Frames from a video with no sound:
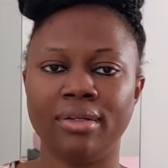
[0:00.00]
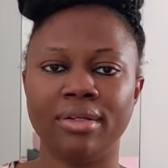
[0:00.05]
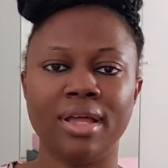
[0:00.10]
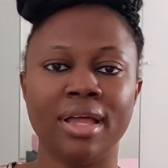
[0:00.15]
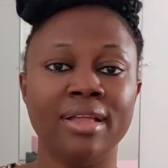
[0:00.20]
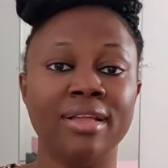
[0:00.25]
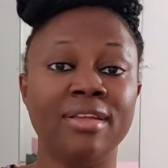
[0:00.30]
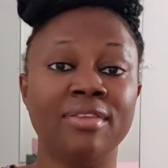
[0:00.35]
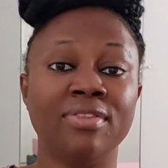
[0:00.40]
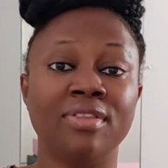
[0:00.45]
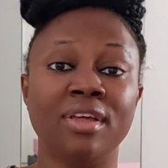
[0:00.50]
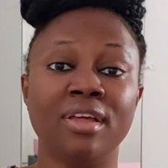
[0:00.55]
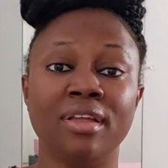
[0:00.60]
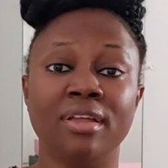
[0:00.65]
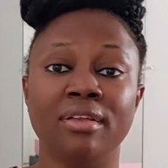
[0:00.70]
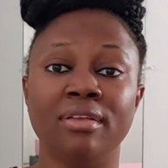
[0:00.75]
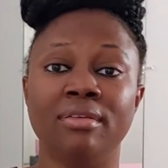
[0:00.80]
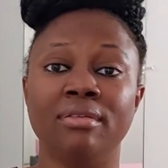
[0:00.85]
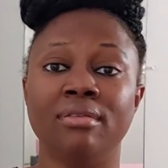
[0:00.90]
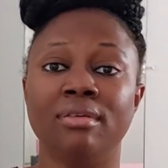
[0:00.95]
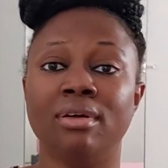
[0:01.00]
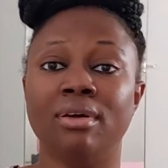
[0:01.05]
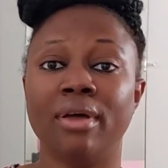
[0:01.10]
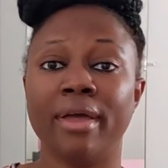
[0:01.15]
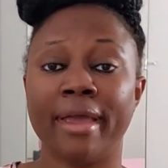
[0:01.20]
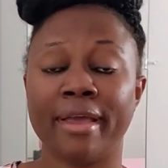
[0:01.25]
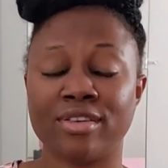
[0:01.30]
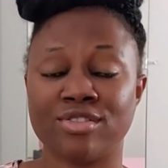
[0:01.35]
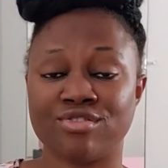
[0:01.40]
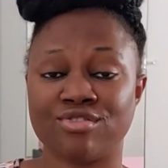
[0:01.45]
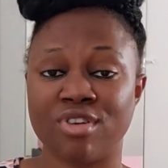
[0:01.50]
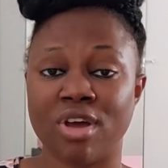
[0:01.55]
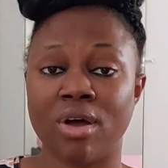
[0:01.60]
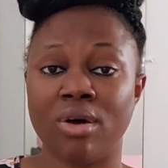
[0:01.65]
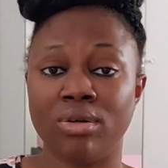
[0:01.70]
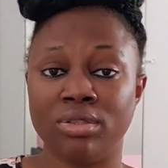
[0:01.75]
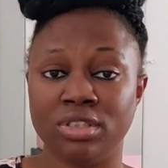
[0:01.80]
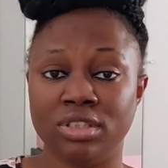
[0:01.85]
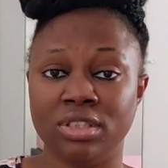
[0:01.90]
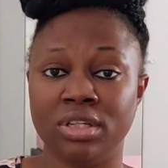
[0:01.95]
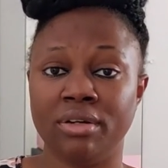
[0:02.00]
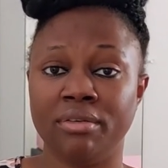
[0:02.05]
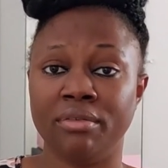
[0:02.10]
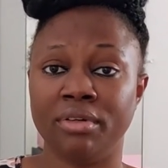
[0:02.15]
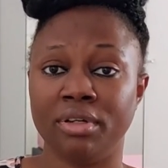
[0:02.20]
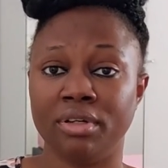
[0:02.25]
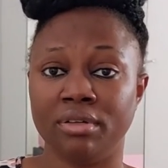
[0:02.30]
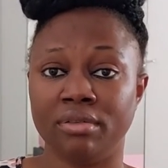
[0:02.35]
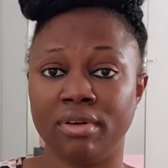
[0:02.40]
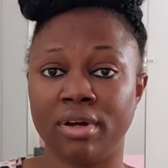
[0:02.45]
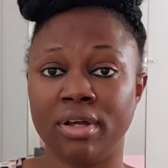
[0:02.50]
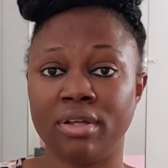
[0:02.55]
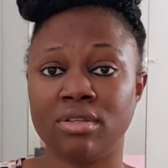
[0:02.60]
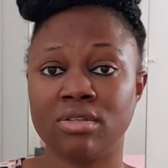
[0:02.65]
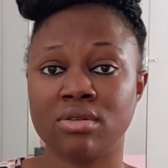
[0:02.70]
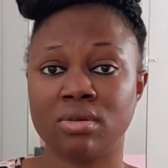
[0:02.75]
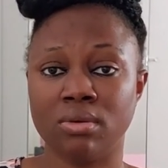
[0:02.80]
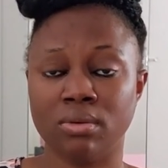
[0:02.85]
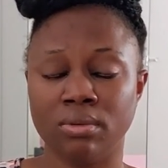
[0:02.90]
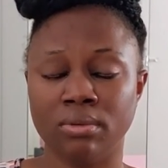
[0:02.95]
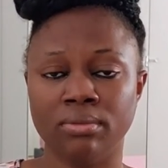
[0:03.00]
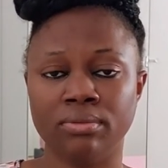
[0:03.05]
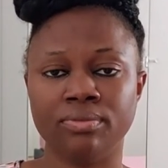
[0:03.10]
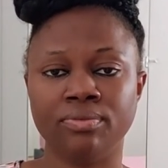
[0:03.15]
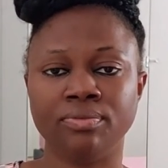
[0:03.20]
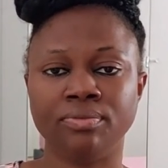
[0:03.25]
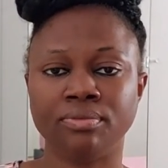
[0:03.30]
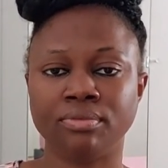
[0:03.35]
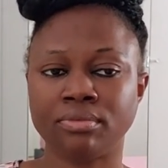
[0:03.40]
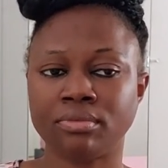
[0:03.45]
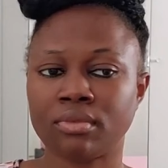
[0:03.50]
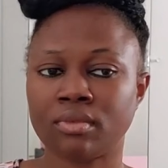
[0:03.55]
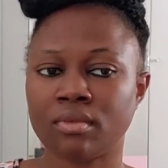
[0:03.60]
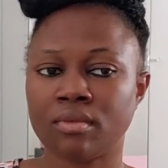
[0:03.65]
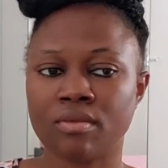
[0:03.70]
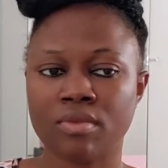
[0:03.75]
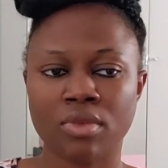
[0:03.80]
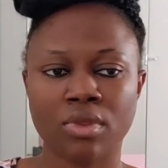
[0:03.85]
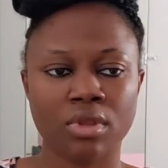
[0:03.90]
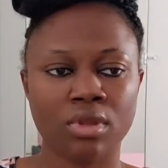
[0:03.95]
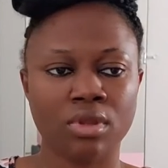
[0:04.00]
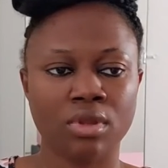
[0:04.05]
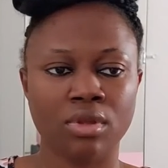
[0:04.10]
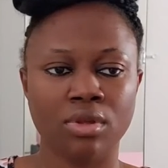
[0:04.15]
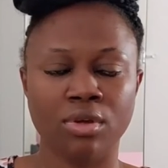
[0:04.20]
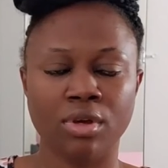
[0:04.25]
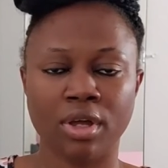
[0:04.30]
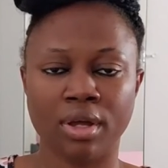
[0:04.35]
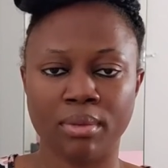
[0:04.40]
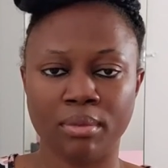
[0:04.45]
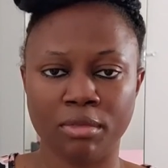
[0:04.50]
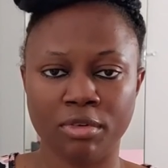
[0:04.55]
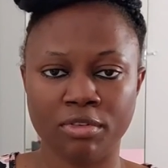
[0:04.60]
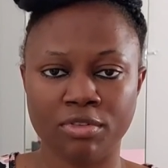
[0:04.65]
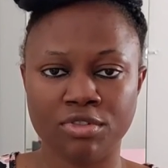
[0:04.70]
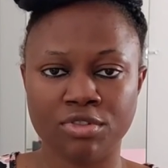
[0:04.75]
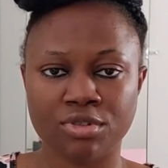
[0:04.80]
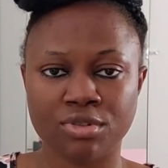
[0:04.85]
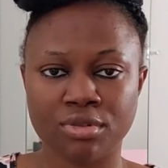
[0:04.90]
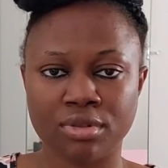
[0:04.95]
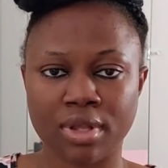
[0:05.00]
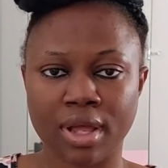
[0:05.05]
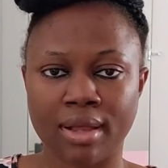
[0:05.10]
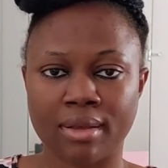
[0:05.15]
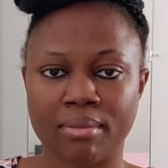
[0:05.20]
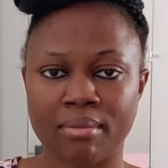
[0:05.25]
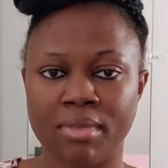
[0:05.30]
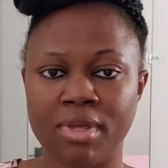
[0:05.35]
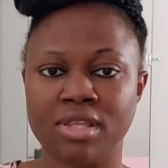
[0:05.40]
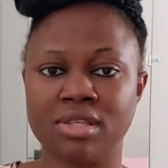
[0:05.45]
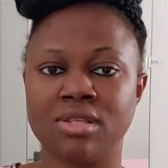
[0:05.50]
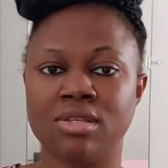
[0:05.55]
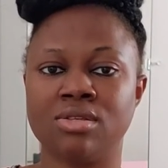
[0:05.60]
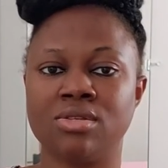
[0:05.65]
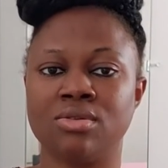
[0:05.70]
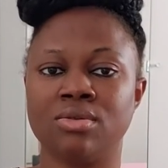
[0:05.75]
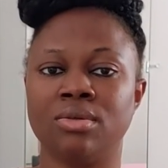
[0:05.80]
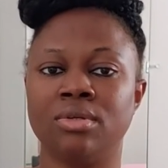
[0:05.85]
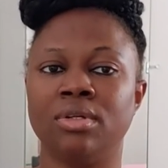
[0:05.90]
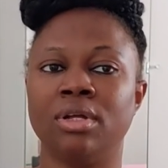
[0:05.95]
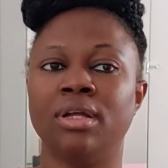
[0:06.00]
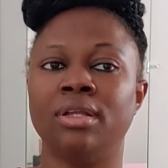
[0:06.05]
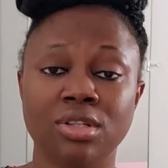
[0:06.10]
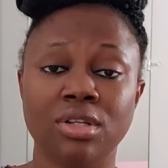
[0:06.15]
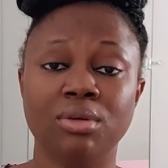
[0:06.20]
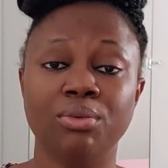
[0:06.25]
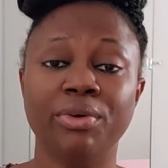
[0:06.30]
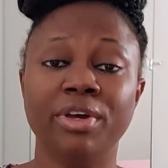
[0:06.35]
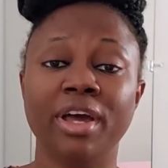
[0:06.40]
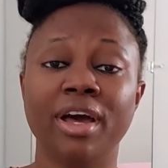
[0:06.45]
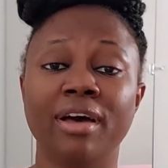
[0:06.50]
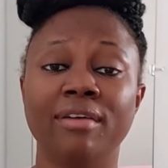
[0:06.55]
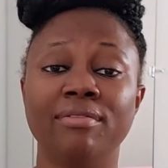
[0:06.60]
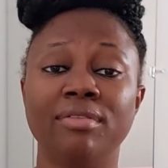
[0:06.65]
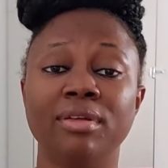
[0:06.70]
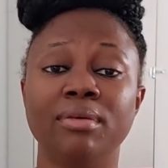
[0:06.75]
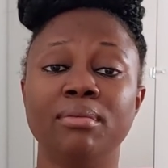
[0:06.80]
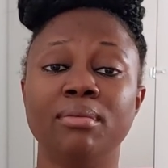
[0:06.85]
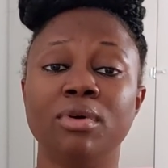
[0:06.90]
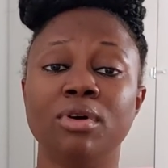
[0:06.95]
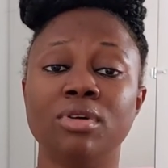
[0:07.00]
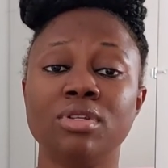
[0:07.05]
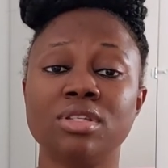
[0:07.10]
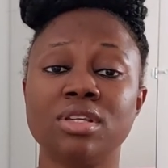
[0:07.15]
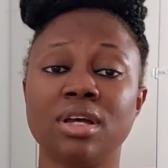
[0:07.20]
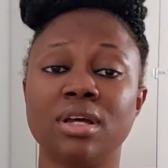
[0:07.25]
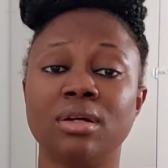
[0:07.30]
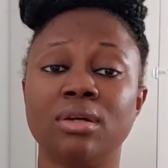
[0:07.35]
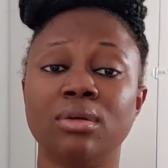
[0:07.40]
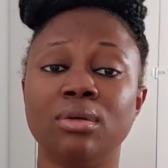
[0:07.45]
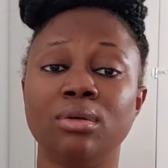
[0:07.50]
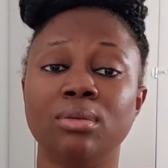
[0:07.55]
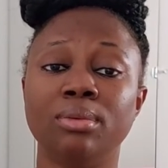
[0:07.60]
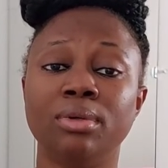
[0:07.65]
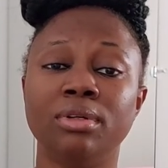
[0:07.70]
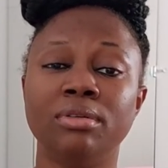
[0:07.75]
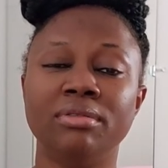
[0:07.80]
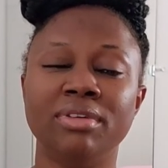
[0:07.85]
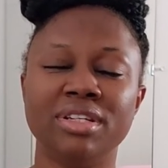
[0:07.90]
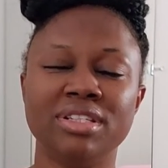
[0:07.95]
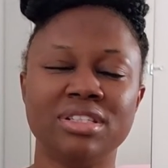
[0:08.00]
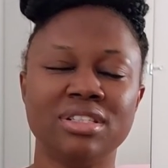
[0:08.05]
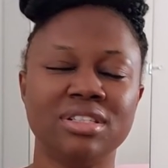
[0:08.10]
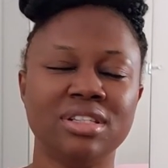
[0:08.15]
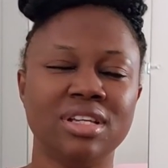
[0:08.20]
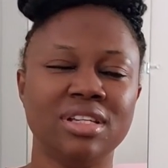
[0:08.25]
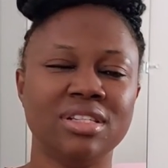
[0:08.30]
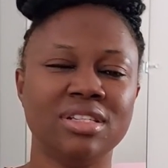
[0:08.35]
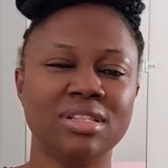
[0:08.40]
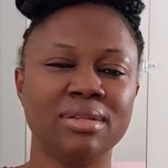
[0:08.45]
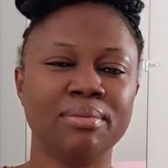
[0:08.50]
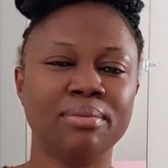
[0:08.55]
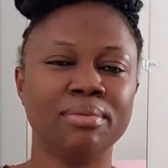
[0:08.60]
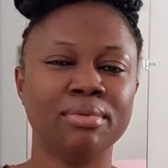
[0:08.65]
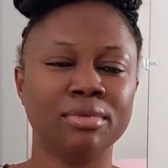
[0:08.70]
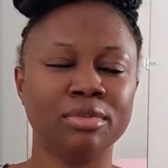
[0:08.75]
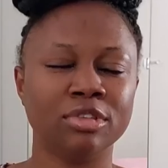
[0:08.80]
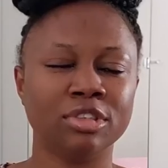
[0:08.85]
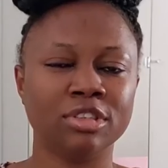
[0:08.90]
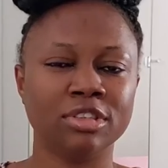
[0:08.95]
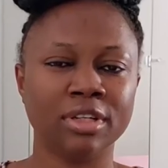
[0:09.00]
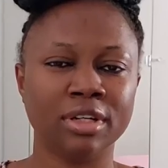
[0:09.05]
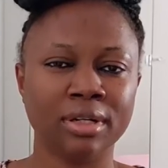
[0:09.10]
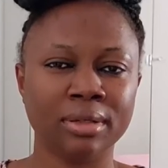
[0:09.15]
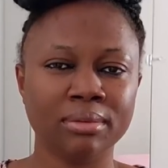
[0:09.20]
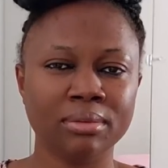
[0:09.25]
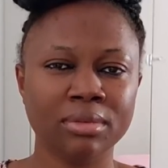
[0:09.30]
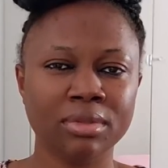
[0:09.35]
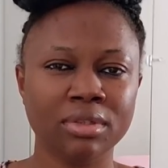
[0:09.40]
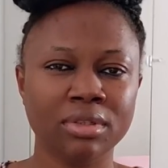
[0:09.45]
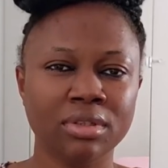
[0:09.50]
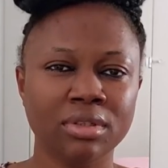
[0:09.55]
anything extraordinary, right? So you can move through that means as well. And then we have the Malta Global Residency Program.